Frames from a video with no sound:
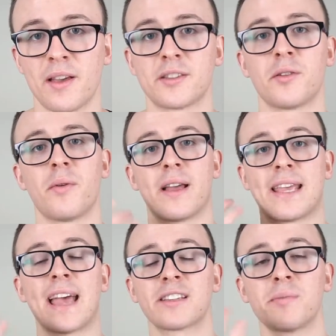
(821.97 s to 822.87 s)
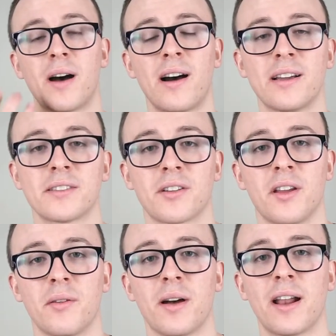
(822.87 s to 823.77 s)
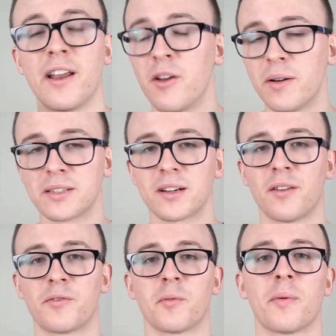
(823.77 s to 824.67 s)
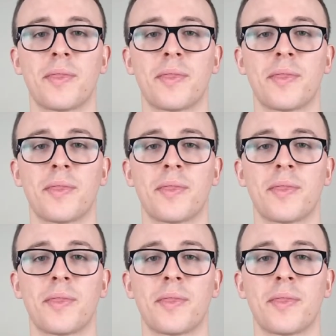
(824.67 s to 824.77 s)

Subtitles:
So get some eyes on you. And I know it's uncomfortable,